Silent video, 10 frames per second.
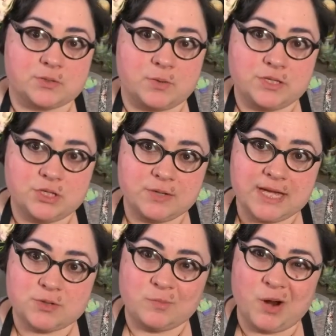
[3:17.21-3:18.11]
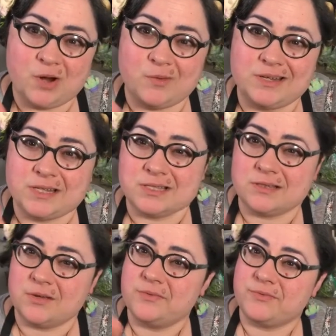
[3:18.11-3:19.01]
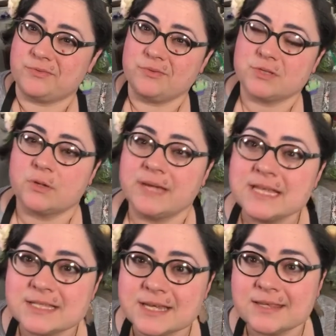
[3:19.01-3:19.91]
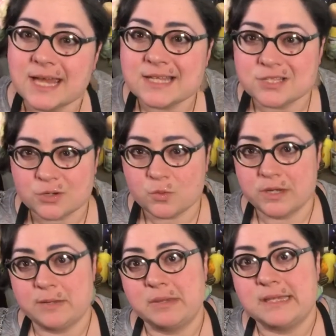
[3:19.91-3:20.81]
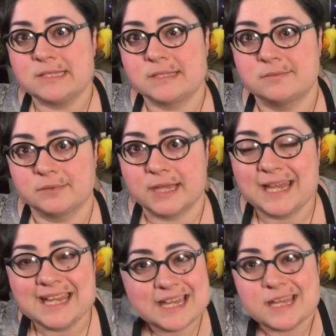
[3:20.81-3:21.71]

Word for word: Once you get to a part where it doesn't go through so easily, that's your woody bits, okay?